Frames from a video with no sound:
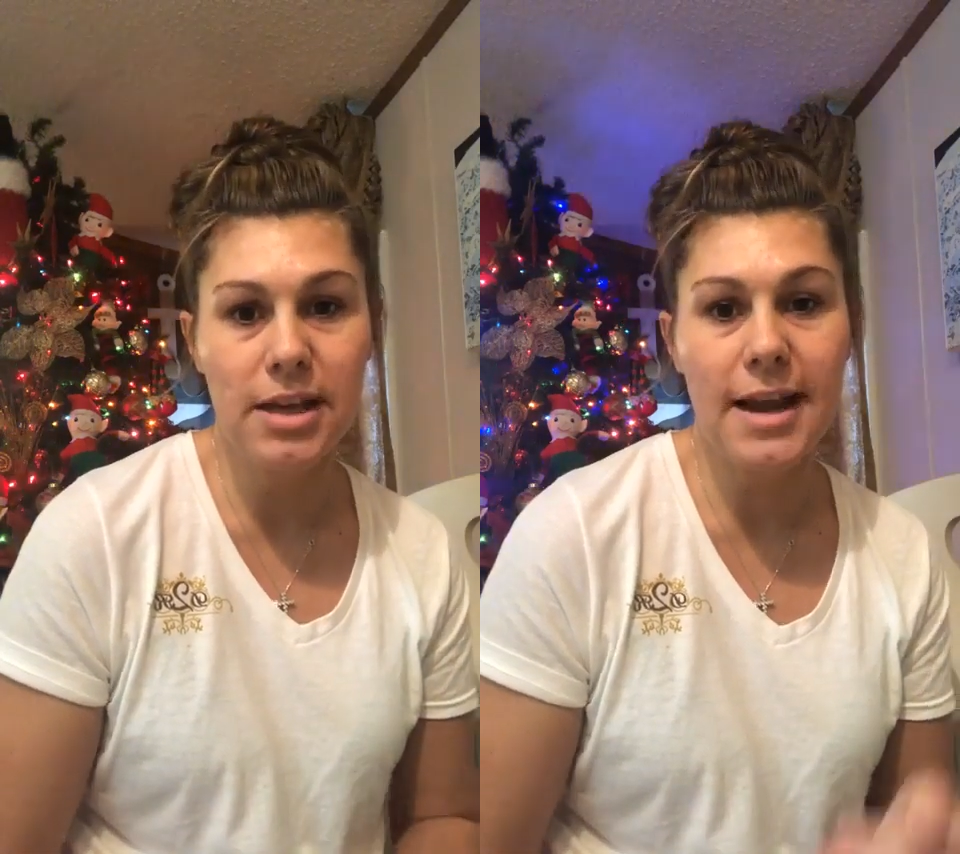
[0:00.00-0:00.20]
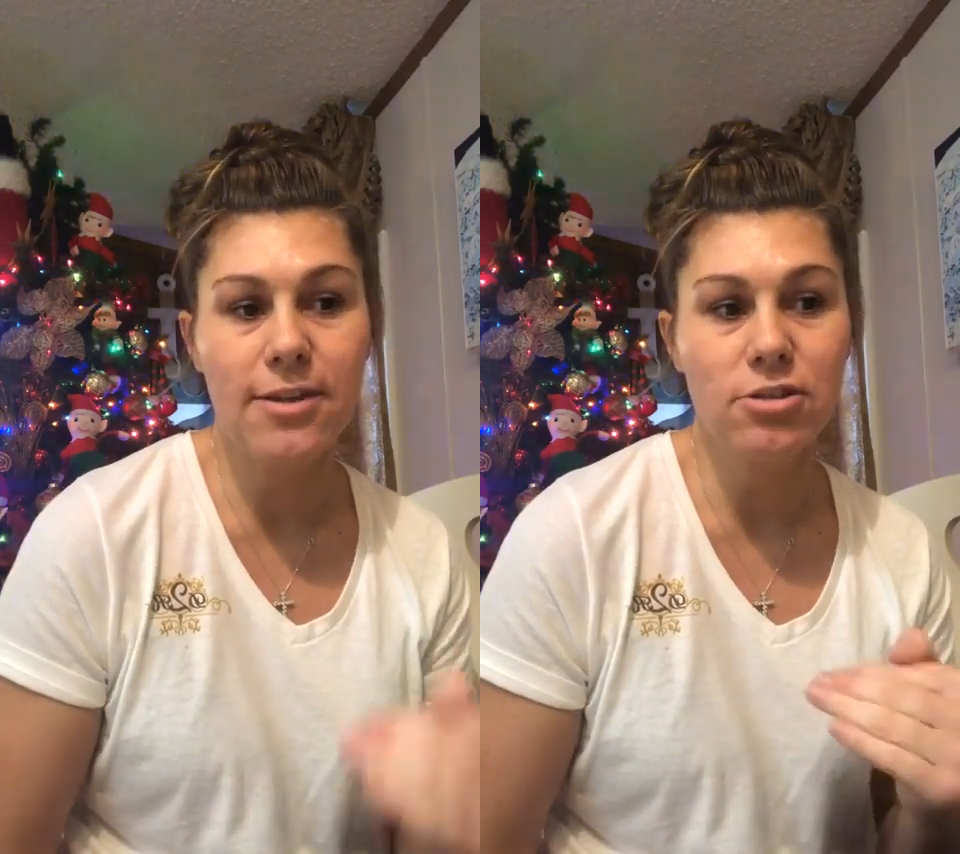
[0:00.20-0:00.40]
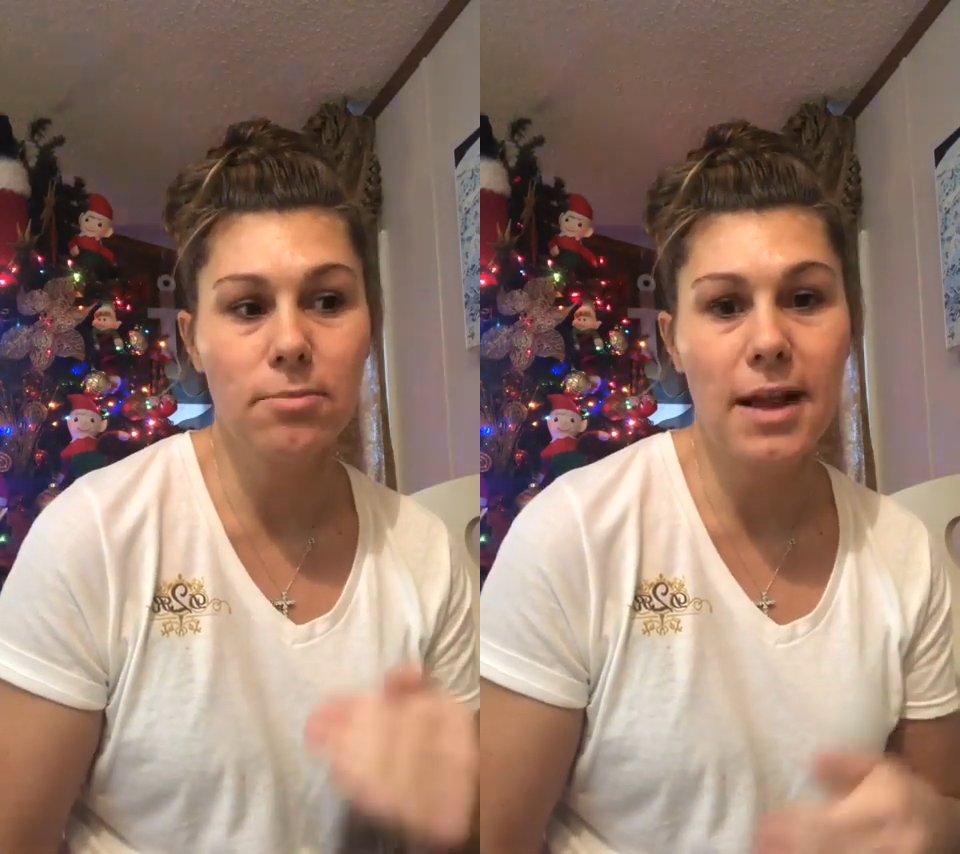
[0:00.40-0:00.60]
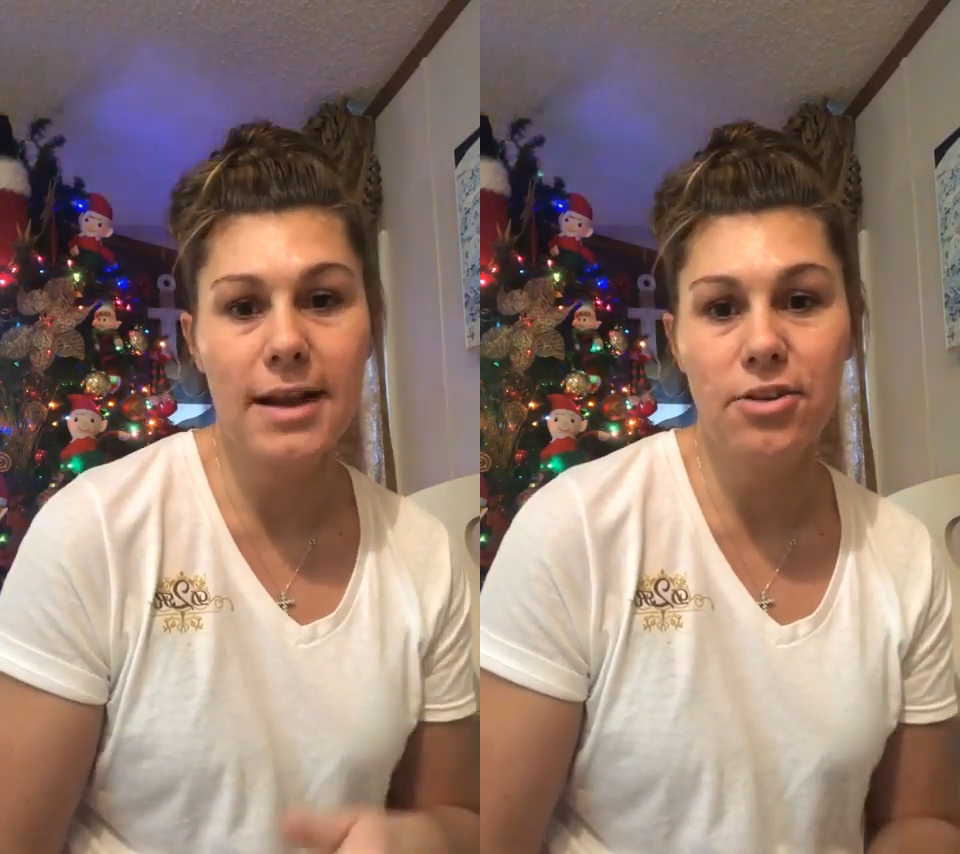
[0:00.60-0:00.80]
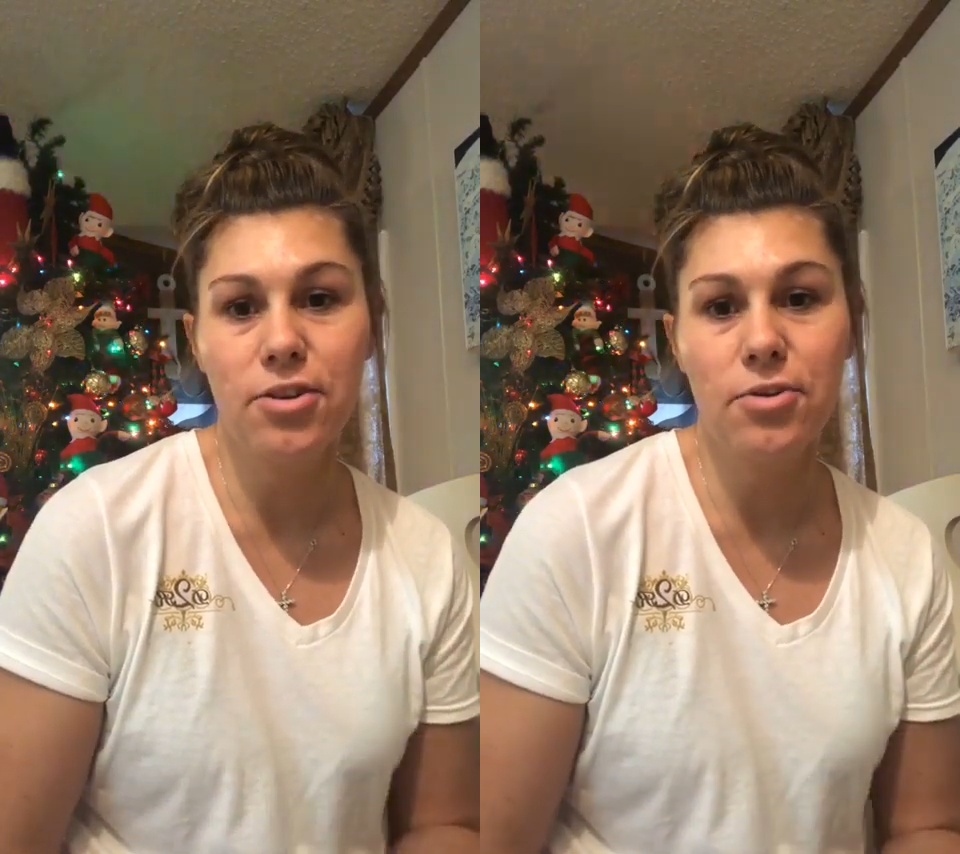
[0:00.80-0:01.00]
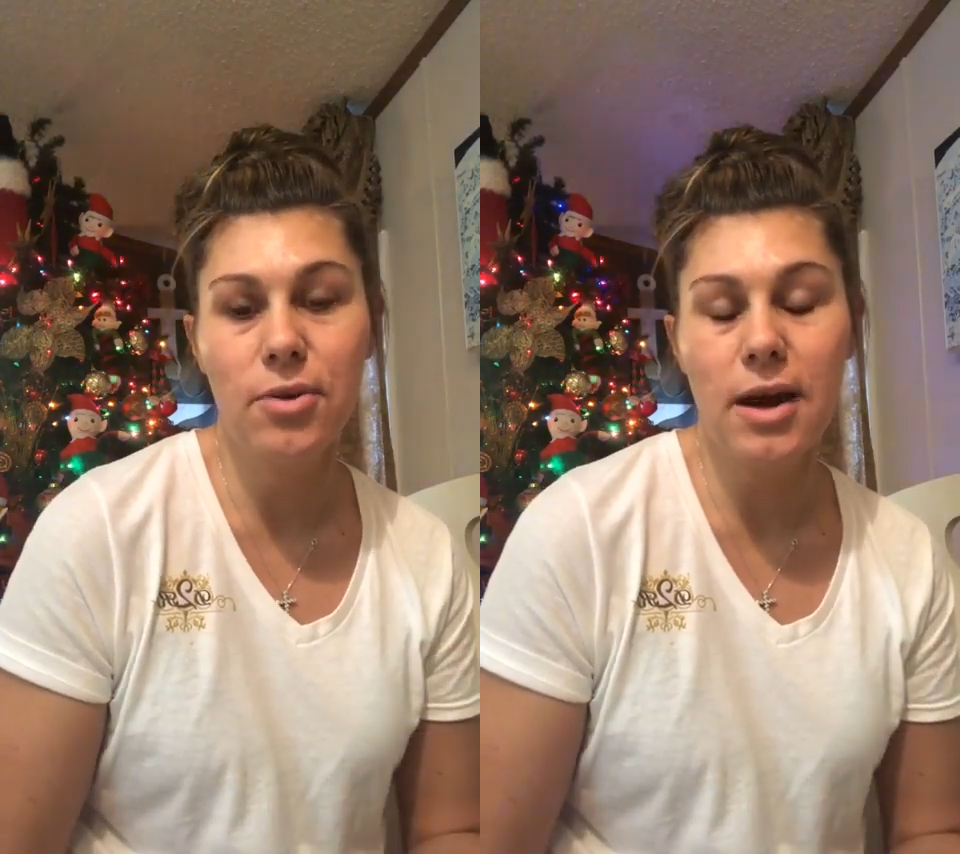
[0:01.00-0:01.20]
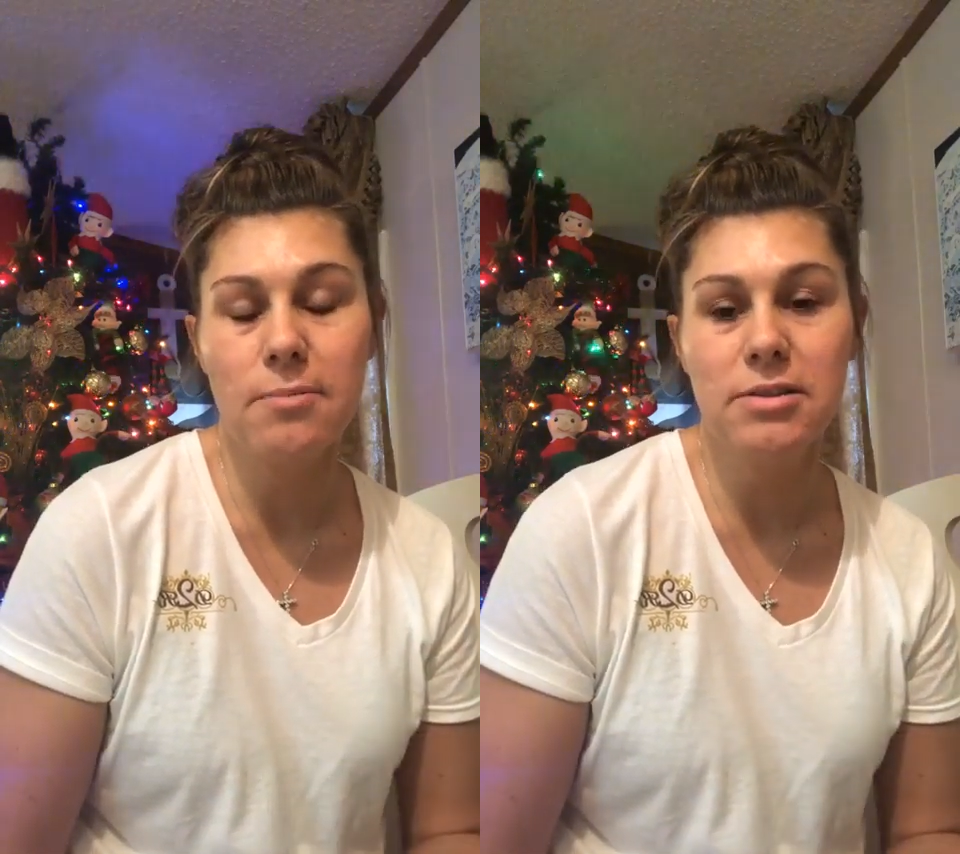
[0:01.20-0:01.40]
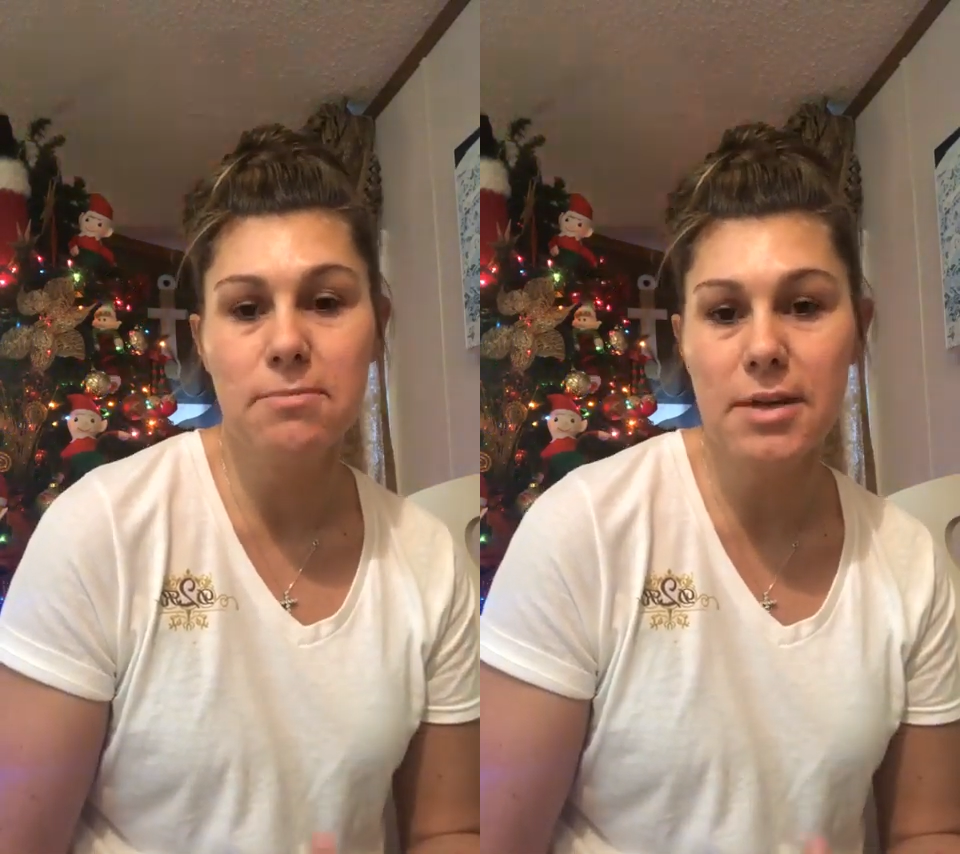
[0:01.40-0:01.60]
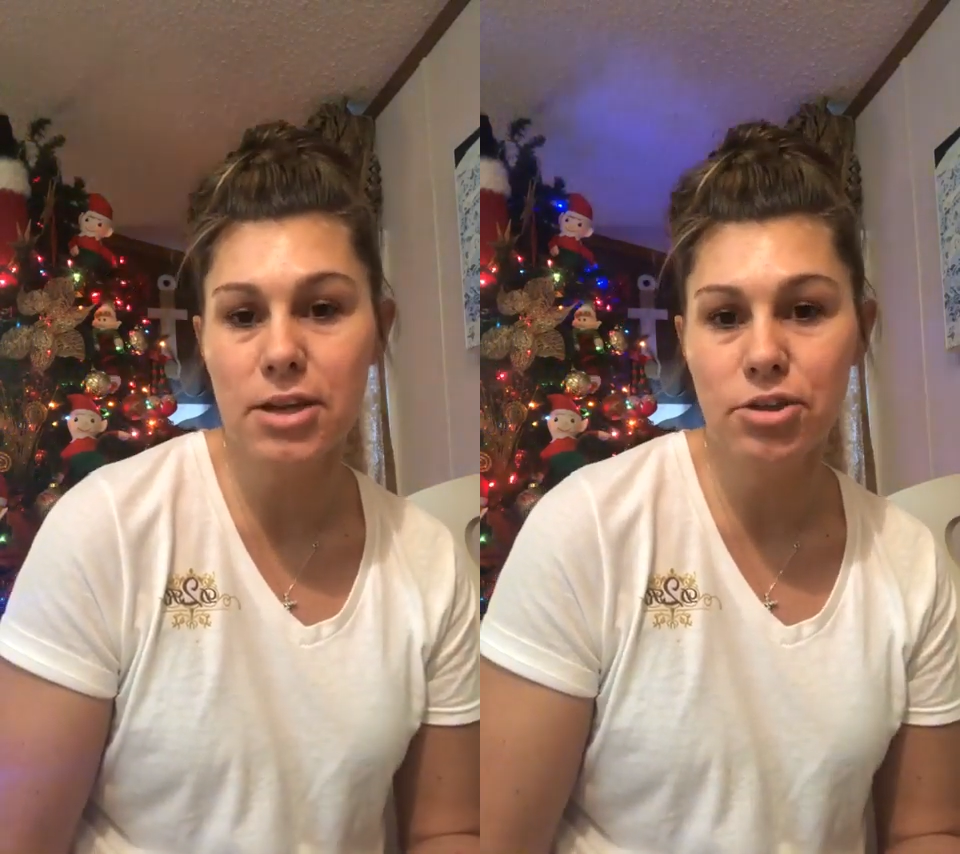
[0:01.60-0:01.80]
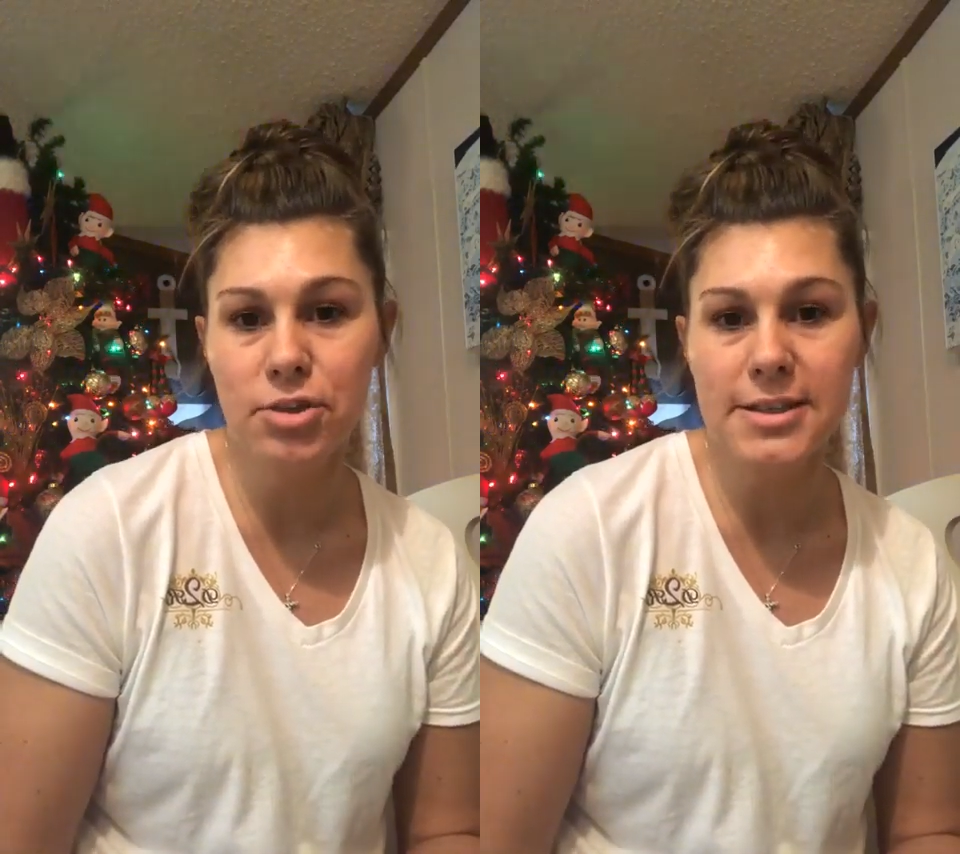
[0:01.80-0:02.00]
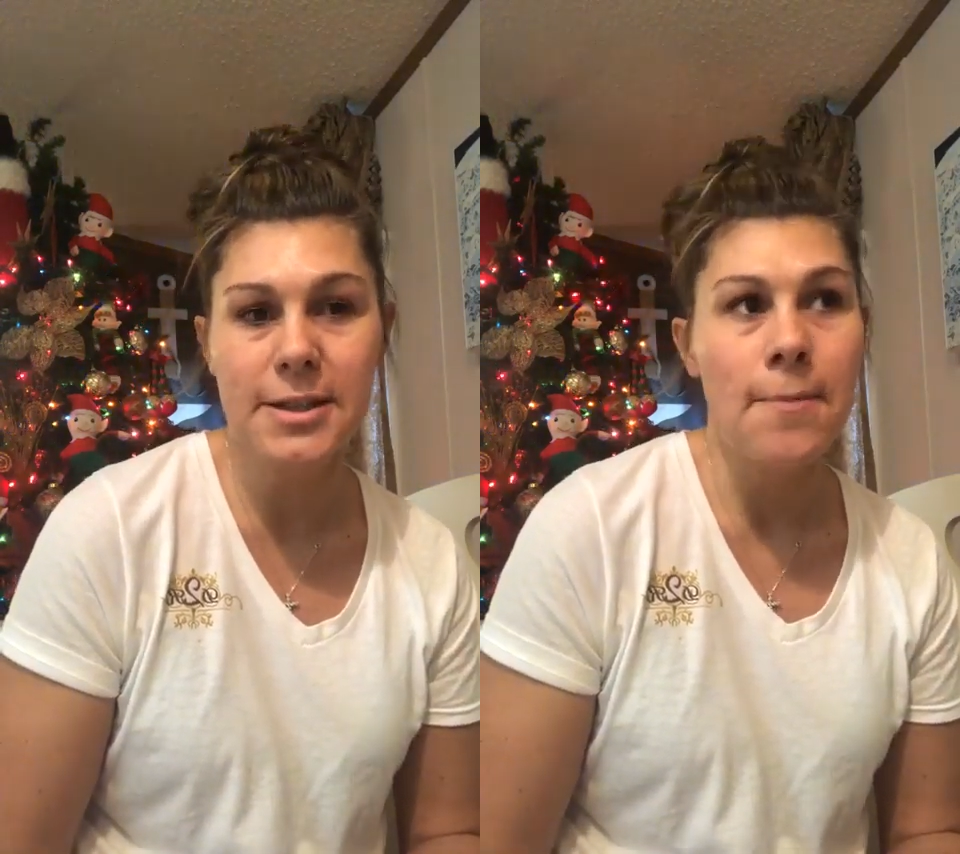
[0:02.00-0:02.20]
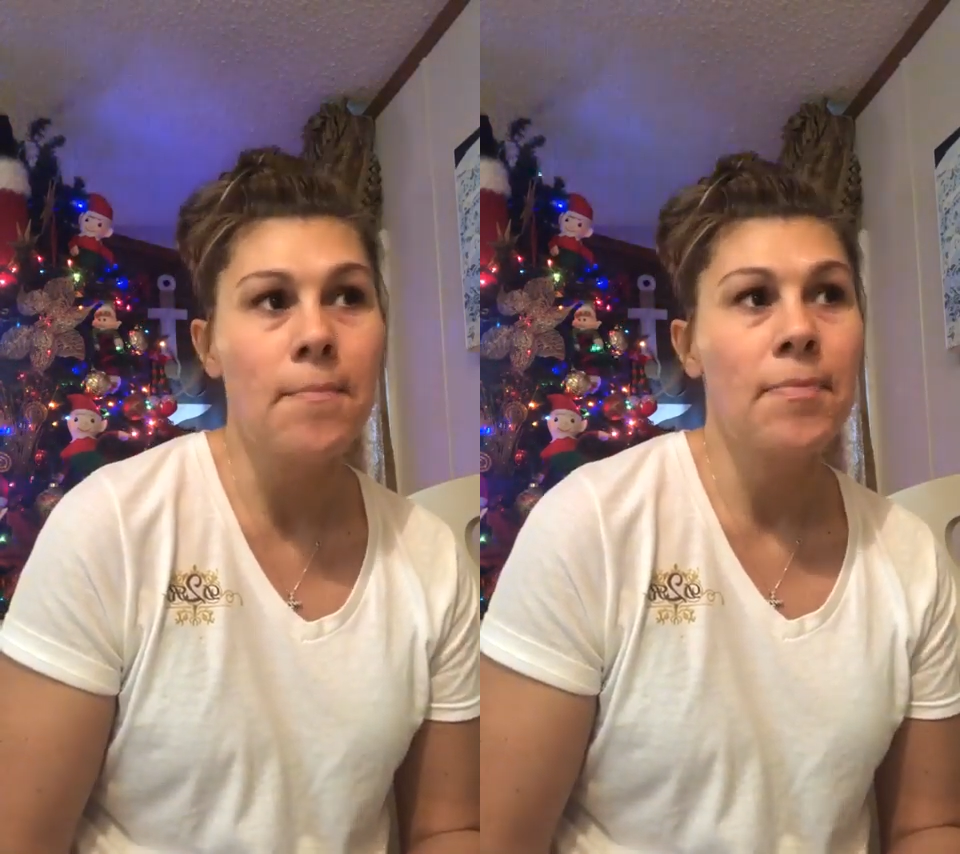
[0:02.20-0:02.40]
and I also applied it to some ministries.